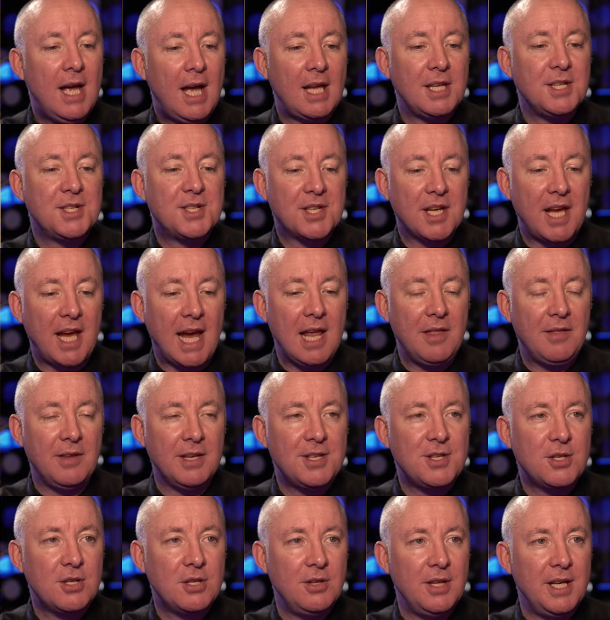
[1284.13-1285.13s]
and say
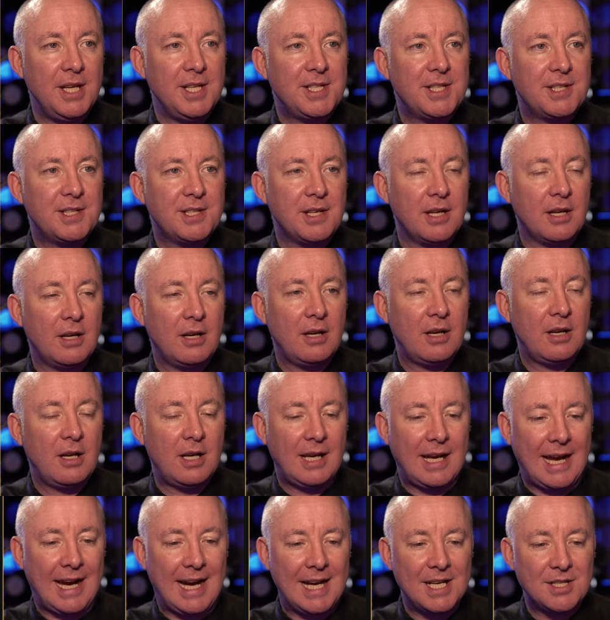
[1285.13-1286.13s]
this this
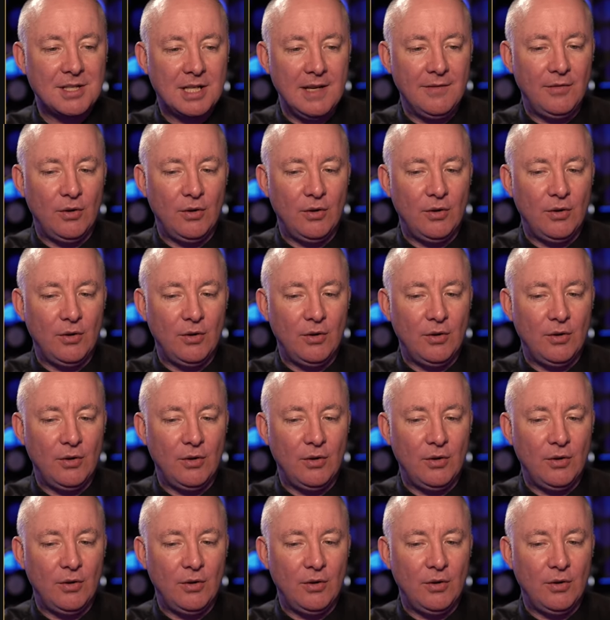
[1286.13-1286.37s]
cash